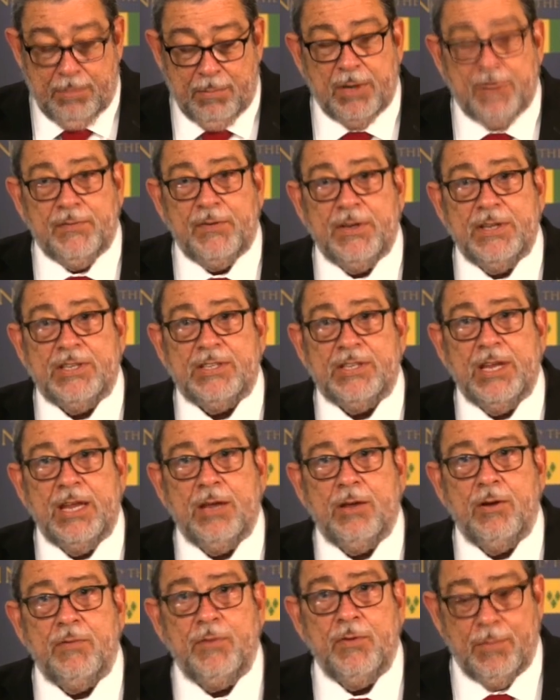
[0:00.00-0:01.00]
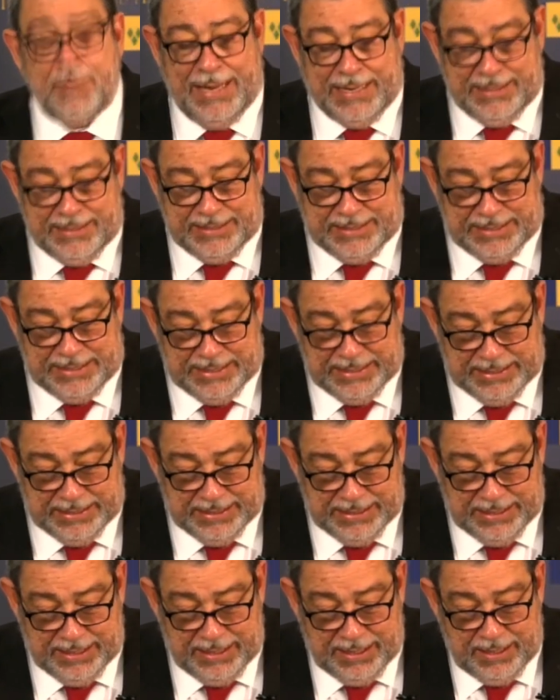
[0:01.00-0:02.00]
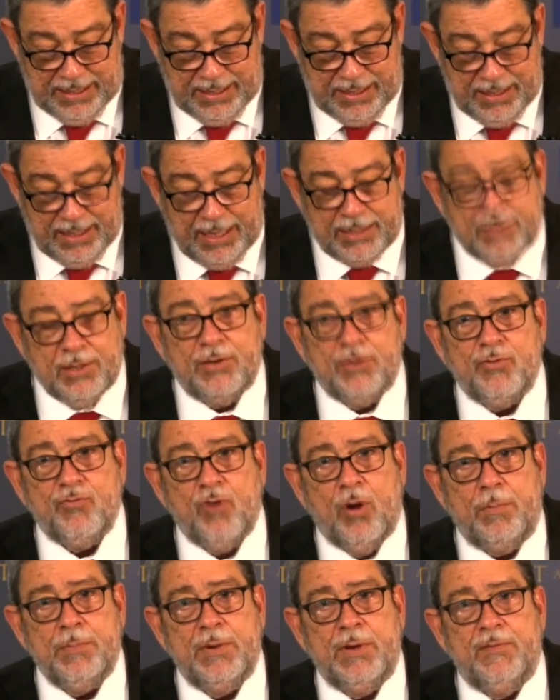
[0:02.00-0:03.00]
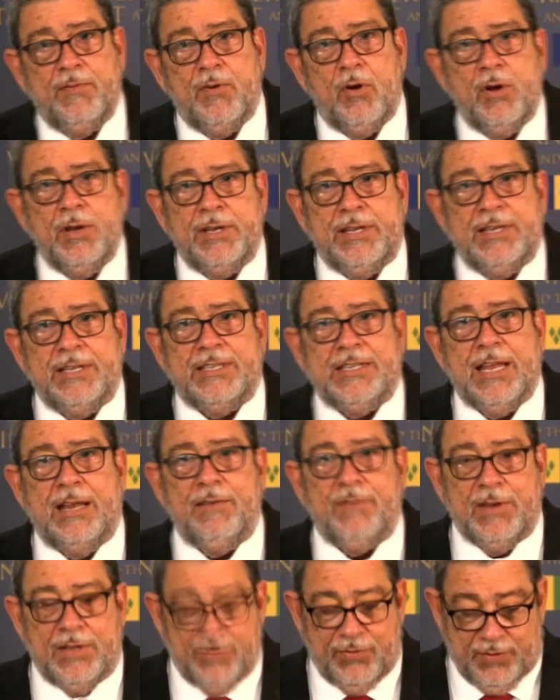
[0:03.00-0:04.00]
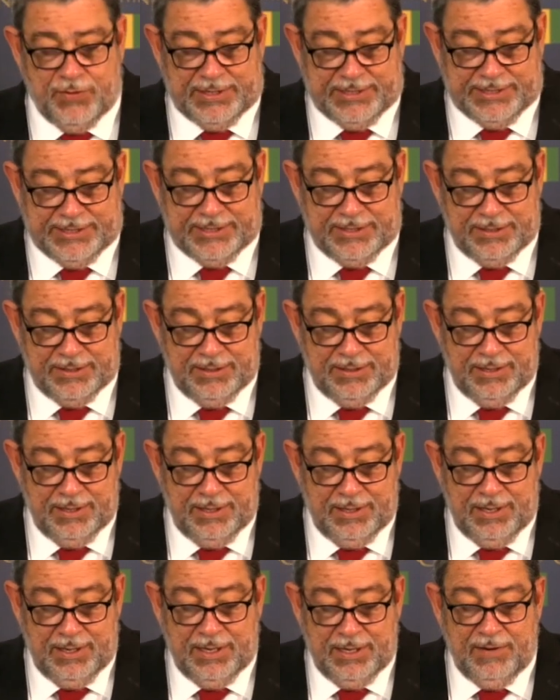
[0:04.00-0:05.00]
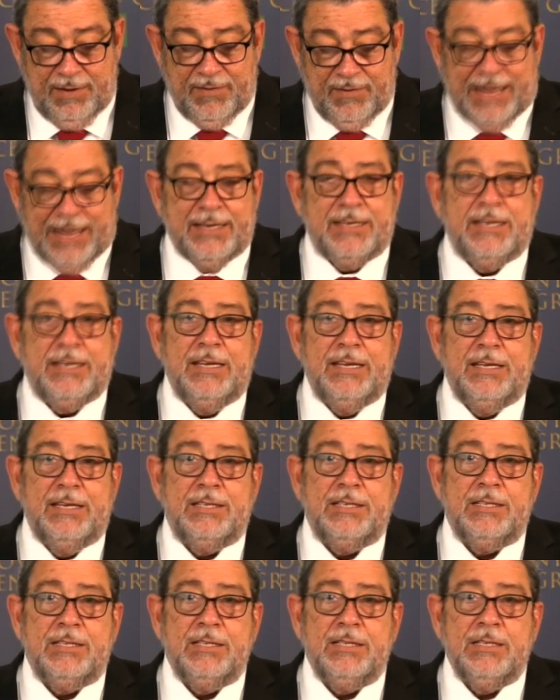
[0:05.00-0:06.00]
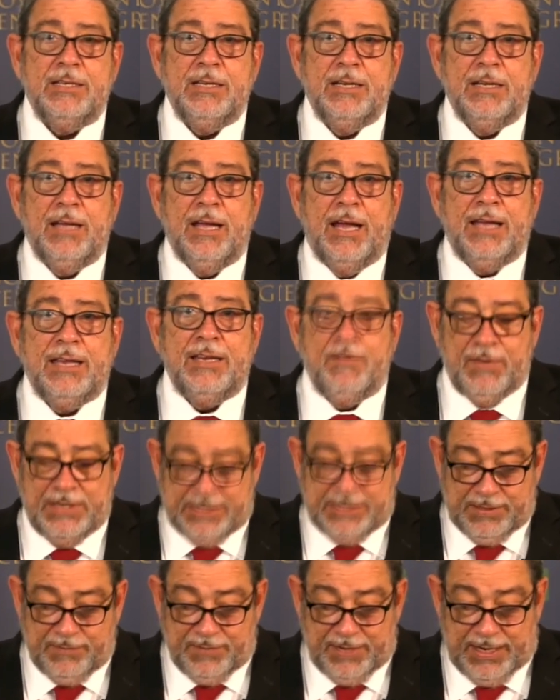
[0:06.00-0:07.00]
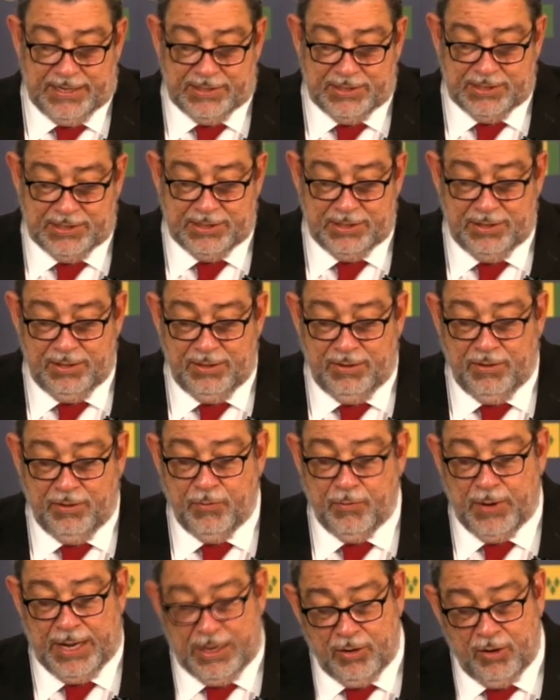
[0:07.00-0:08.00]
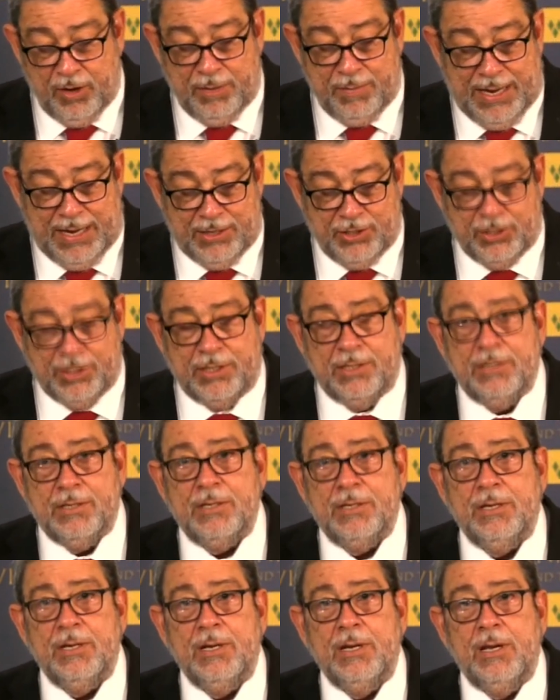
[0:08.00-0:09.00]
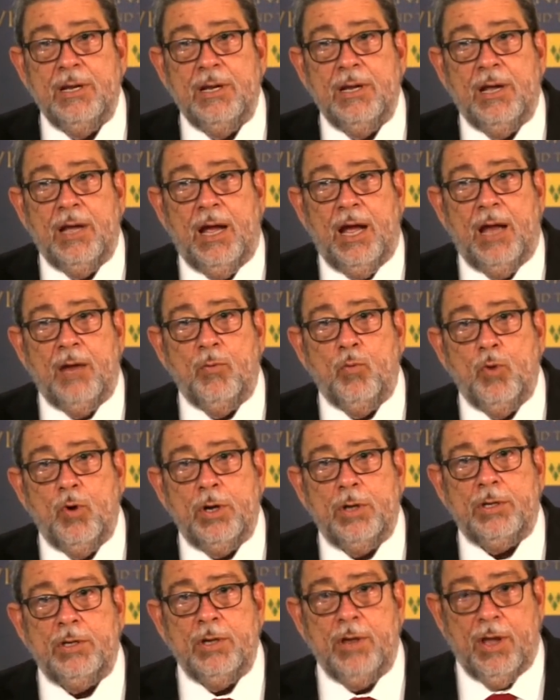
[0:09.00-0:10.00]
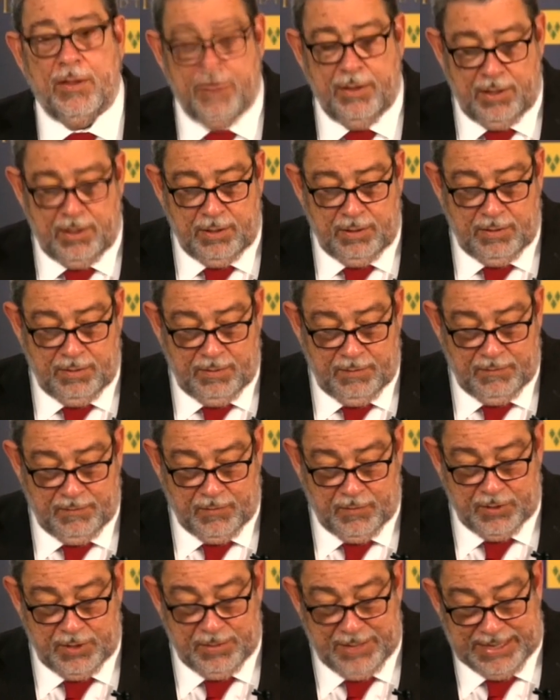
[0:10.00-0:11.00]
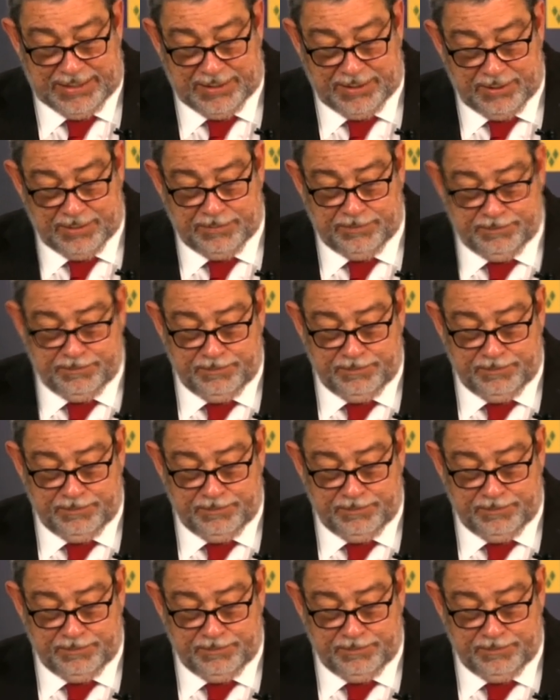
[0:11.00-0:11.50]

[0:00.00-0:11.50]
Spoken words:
But for the sake of humanity, let us drop the vaunted self-interests, the vanities, and divisiveness, real or imagined, and work together for the better.